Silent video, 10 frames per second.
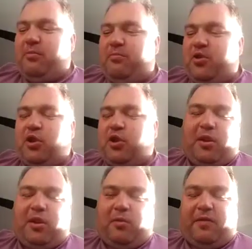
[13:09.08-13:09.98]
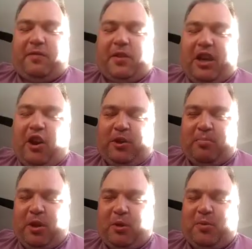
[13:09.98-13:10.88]
schooling with
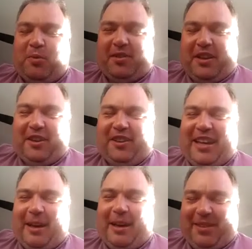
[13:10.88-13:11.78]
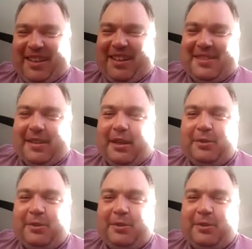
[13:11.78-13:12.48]
Verdana Blue a couple of days ago.